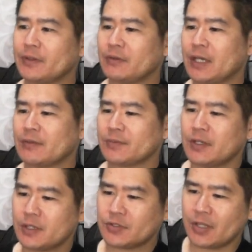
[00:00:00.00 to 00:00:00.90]
Okay,
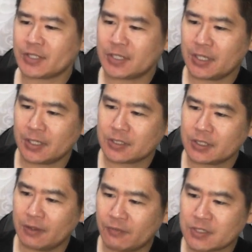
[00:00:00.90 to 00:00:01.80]
so that's the hint.
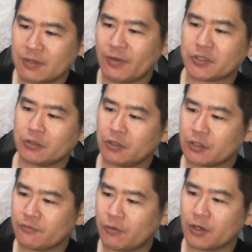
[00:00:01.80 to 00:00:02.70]
If this is the vector you're
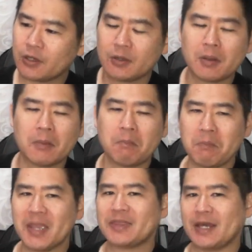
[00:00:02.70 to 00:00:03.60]
looking for,
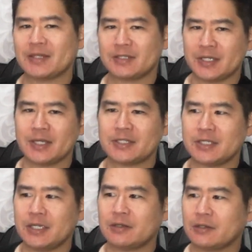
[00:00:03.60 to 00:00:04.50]
make that side
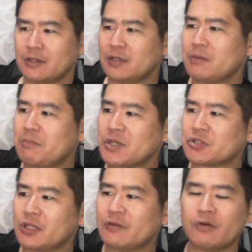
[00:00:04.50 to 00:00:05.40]
C. Makes
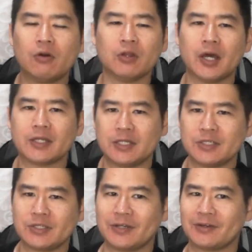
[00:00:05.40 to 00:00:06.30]
your life a whole lot
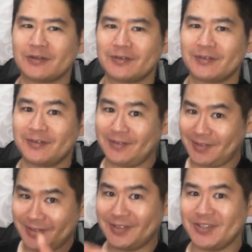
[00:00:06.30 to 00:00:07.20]
easier.
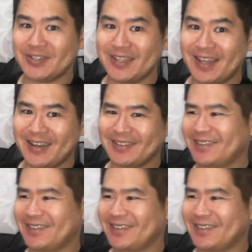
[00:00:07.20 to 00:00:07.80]
Did you see that?